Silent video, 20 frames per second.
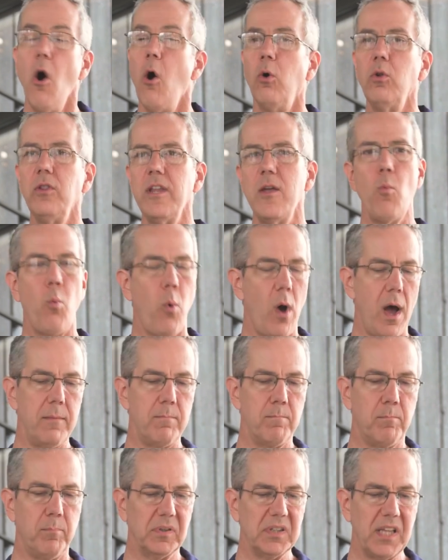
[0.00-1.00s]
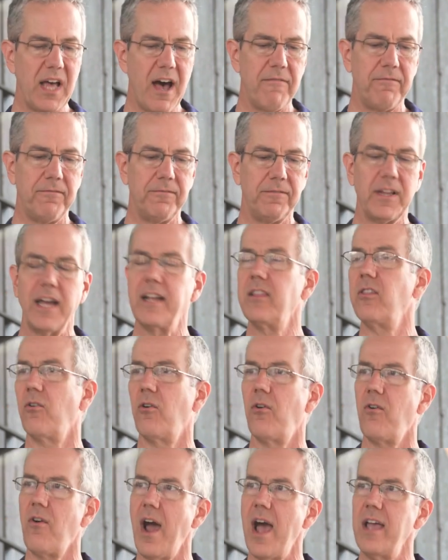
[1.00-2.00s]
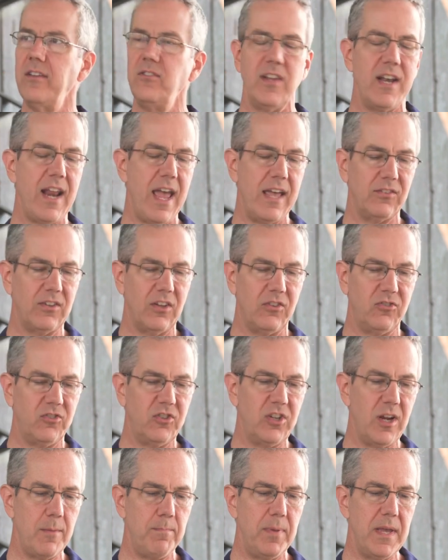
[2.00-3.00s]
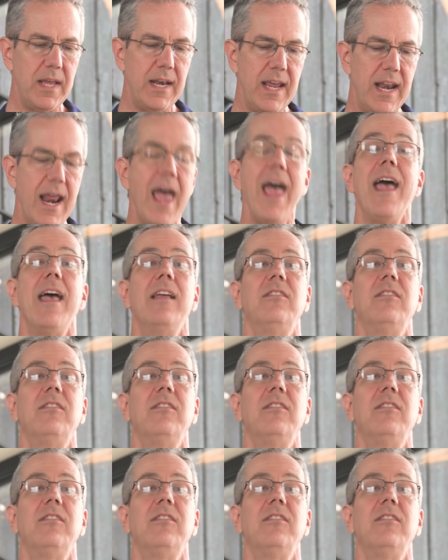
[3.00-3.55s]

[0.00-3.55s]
only one bluff like the horizon has a chip in it,